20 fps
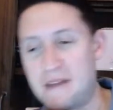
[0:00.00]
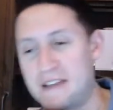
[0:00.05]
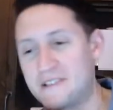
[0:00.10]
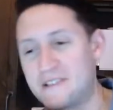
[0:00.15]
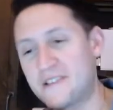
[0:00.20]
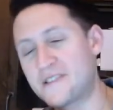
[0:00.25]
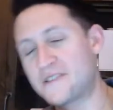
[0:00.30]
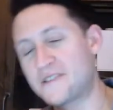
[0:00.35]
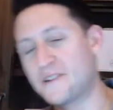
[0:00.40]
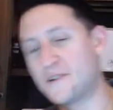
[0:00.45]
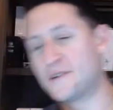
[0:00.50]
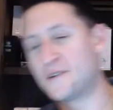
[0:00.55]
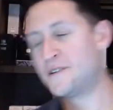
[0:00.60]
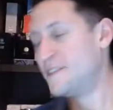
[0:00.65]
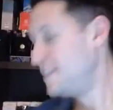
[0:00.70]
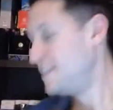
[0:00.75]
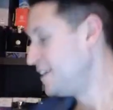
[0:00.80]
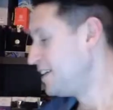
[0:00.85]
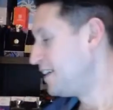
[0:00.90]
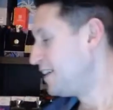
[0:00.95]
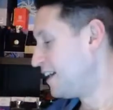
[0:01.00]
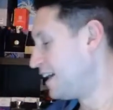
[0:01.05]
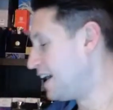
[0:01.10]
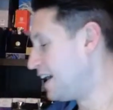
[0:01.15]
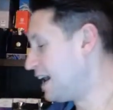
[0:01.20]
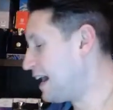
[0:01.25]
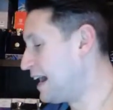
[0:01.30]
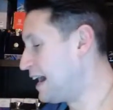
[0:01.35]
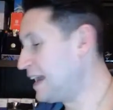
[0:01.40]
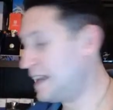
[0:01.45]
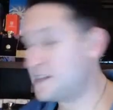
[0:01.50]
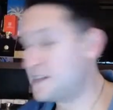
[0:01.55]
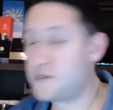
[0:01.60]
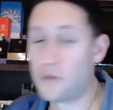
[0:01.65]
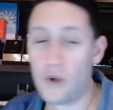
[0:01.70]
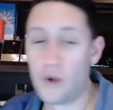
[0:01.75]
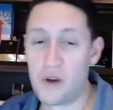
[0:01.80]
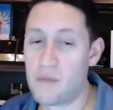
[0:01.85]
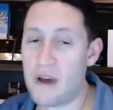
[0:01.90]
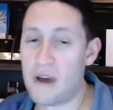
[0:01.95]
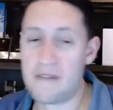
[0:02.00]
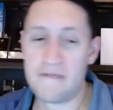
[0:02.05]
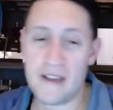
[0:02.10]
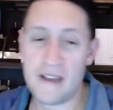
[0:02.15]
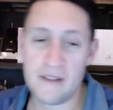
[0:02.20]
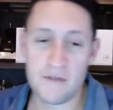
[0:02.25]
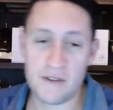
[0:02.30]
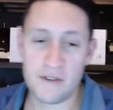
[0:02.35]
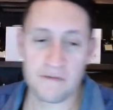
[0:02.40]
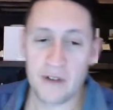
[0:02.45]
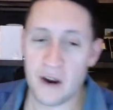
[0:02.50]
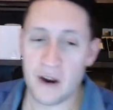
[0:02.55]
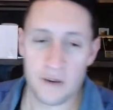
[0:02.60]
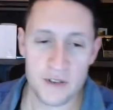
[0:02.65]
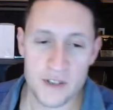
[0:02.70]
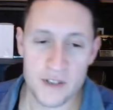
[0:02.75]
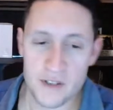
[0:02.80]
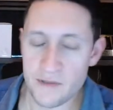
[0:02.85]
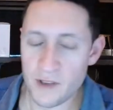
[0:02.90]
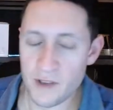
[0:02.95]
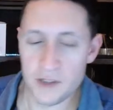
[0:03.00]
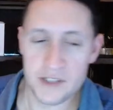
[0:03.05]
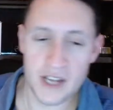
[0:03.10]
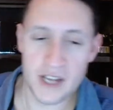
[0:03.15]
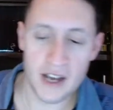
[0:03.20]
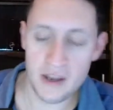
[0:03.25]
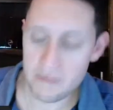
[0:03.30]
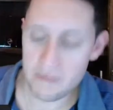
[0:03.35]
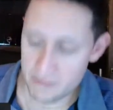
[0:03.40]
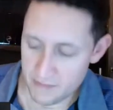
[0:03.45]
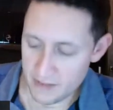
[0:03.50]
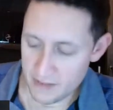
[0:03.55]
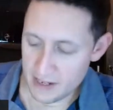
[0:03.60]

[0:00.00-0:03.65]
Ace of Soul. Uh, it's one of my favorite fragrances of all time.